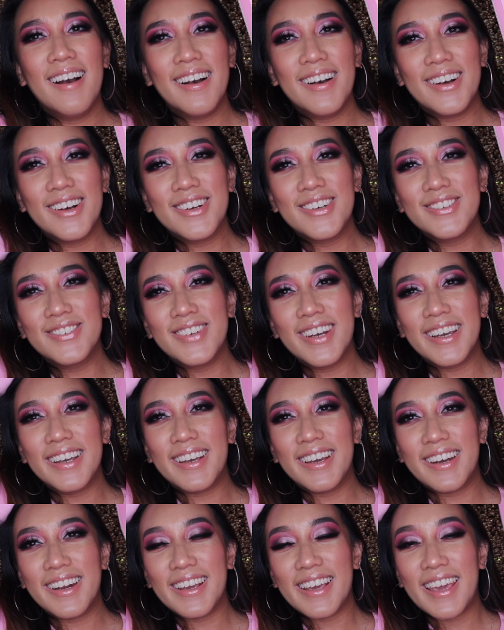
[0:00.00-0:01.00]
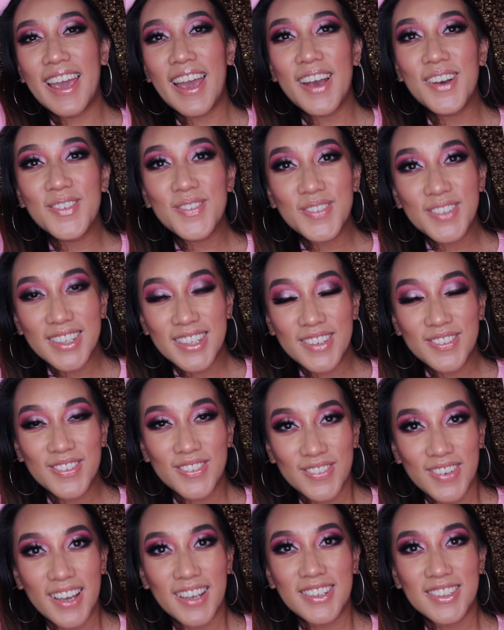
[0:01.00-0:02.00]
Oh my god, I can't believe
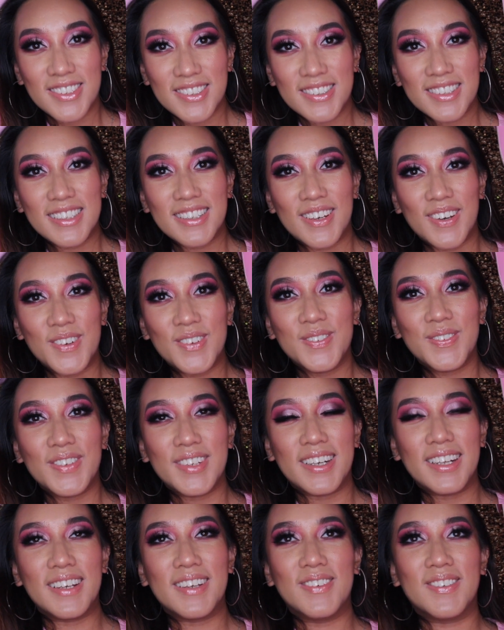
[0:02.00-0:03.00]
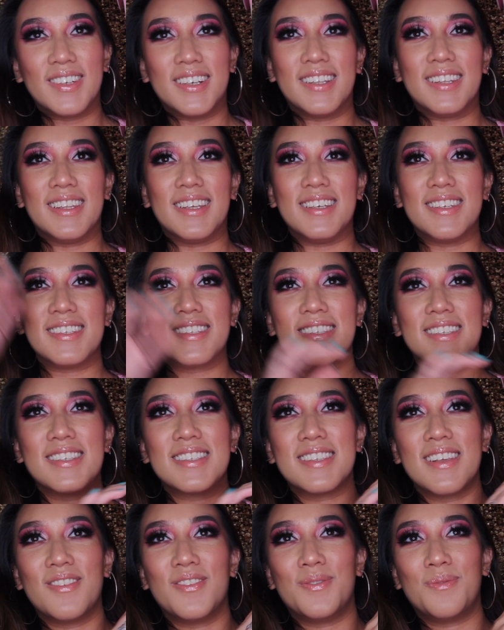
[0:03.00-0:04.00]
I'm actually opening one of these
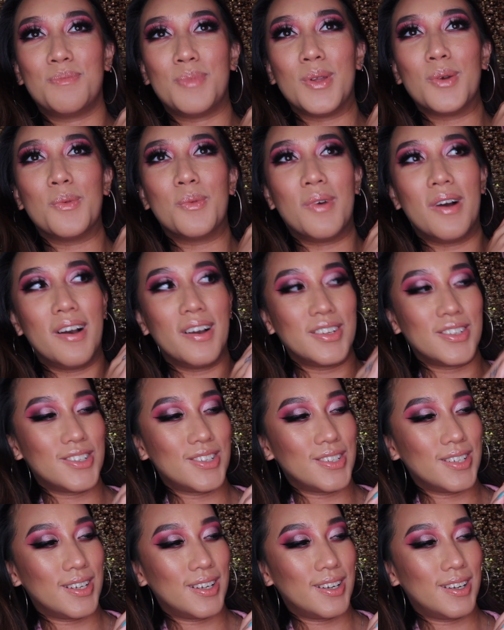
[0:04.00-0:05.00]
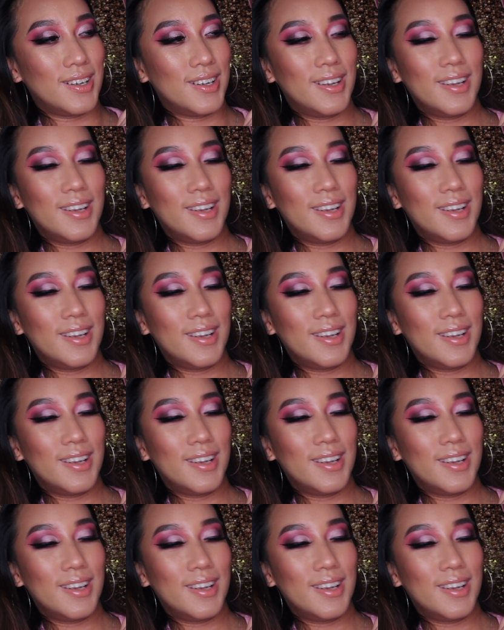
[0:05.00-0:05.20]
because I've been watching.